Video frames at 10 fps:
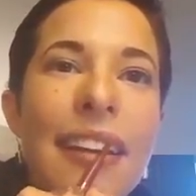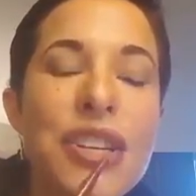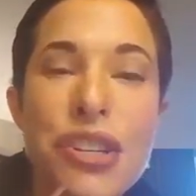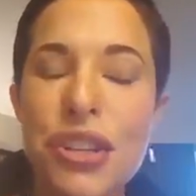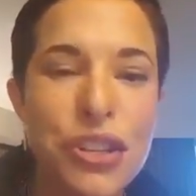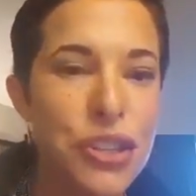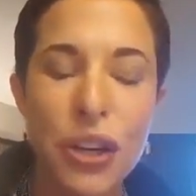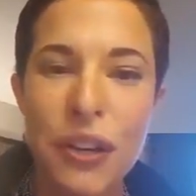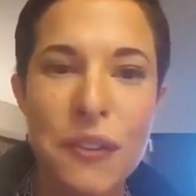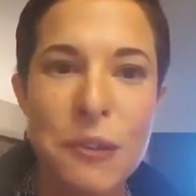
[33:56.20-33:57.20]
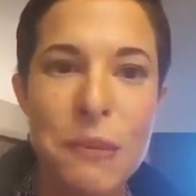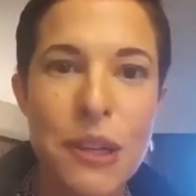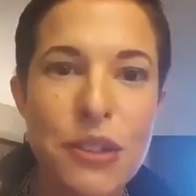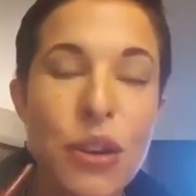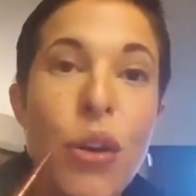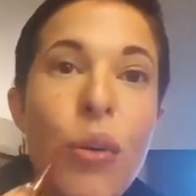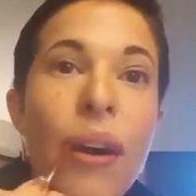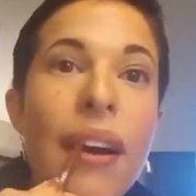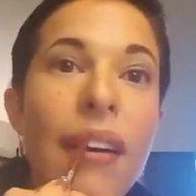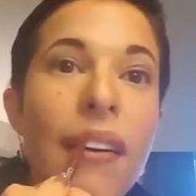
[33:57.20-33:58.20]
just serves me so
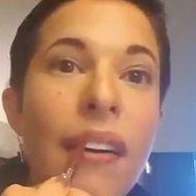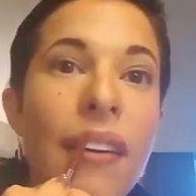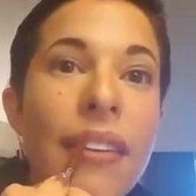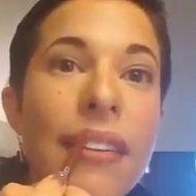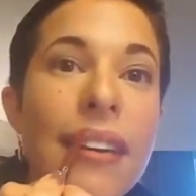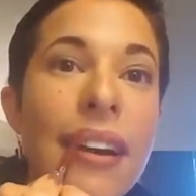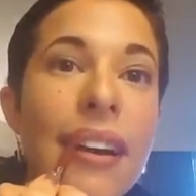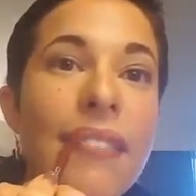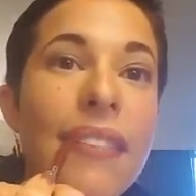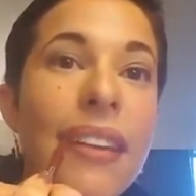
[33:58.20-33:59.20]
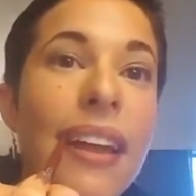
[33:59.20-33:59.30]
well all the time.